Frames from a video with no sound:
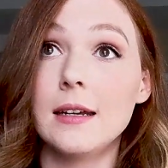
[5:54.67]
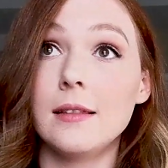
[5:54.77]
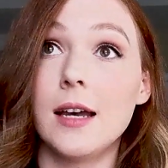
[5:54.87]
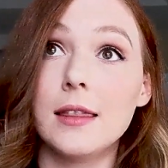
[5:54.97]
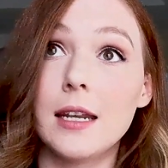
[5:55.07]

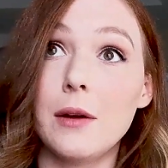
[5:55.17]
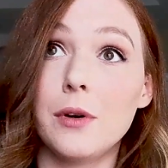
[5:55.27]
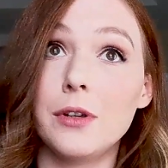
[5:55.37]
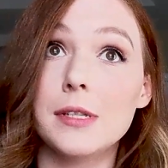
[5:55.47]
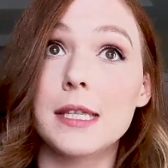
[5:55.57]
Not that I
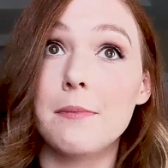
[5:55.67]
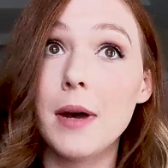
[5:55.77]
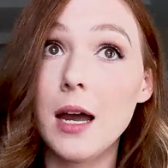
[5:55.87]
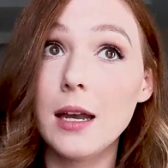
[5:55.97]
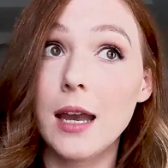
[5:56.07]
won't use the
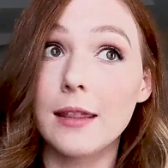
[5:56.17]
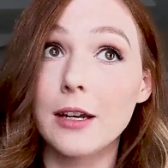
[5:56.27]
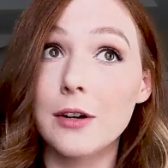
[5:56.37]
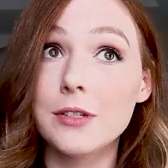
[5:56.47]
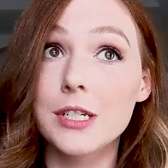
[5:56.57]
mug and the
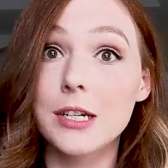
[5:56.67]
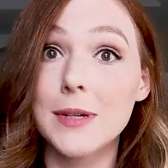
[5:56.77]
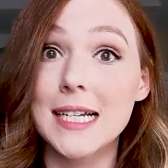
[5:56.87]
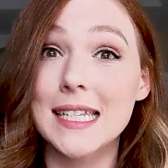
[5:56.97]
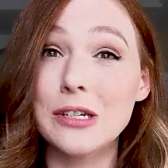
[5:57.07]
coaster
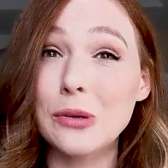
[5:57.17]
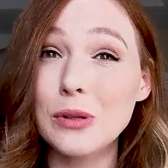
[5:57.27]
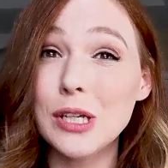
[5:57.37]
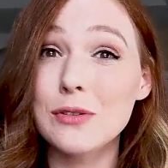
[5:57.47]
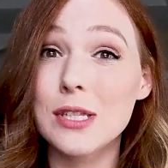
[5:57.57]
because I
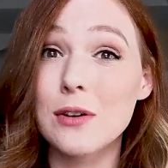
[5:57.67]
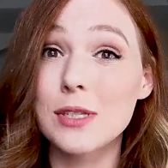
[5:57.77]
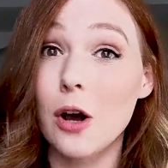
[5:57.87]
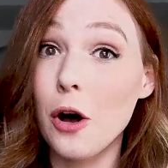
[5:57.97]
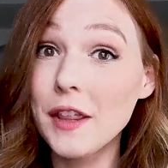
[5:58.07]
totally use
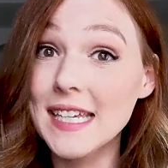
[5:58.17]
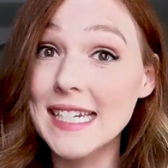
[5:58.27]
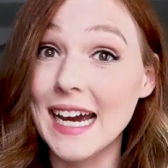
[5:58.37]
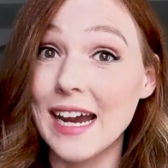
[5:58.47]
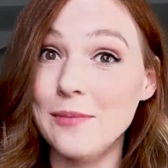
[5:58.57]
those all the
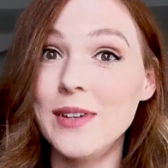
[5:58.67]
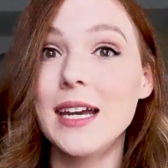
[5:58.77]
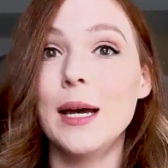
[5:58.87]
time,